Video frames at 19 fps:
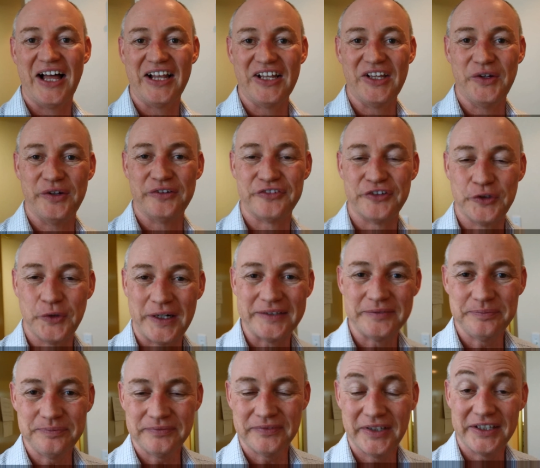Hello
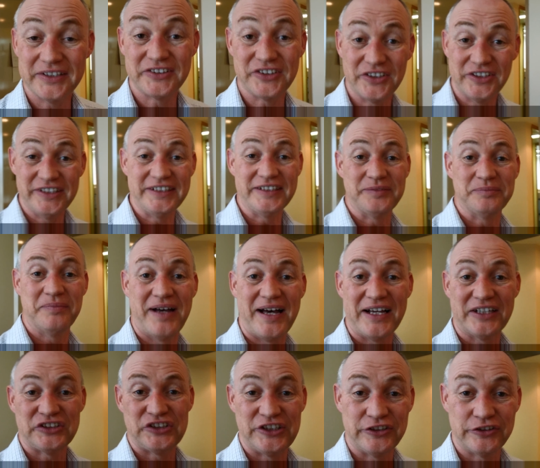everyone, it's Ian
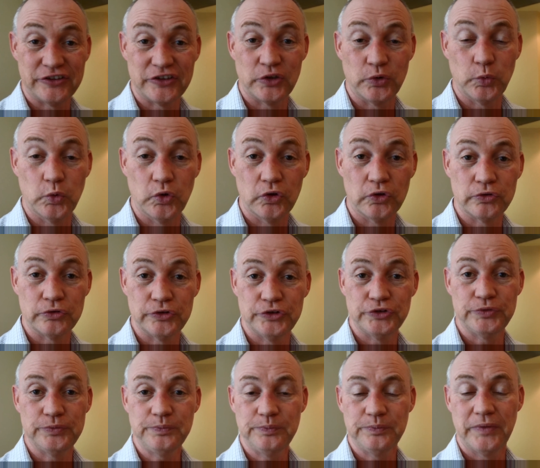Marsh here in the War
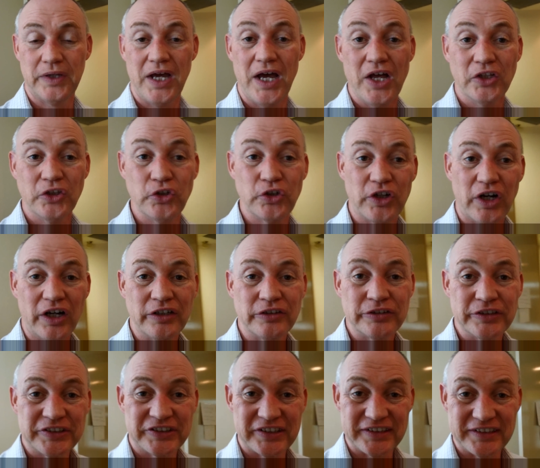Room. Look, I
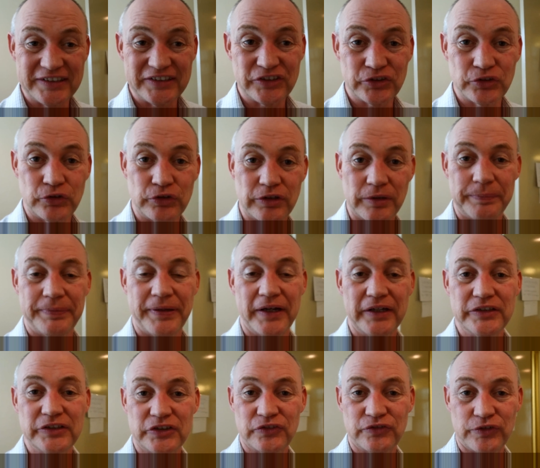recently saw a
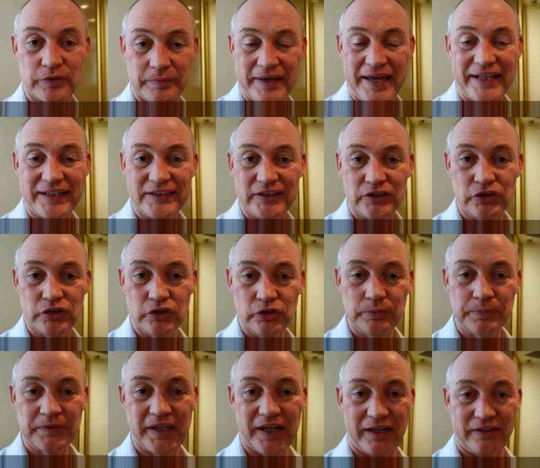post from Ali
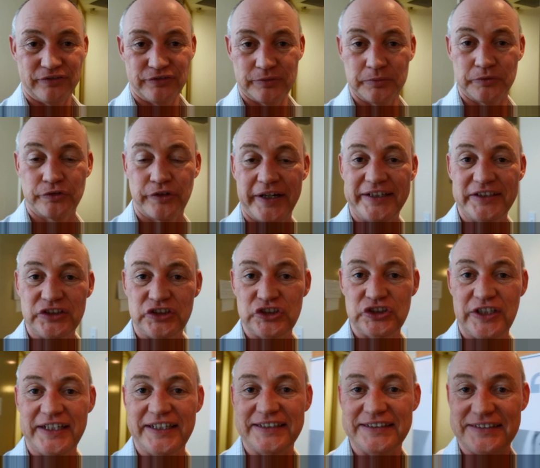Halupka from Grant
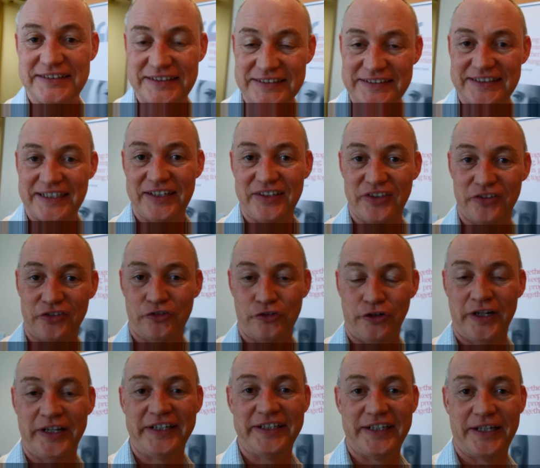Sheds in South
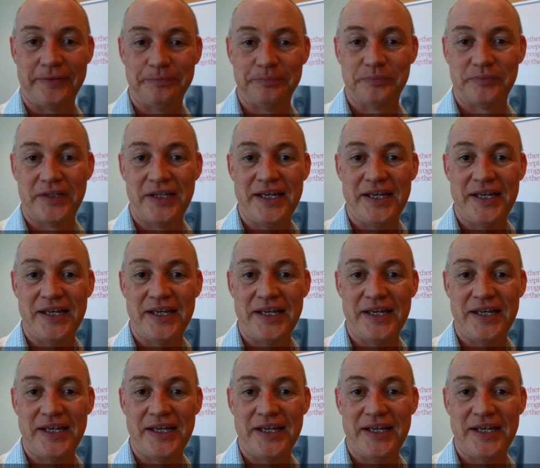Australia.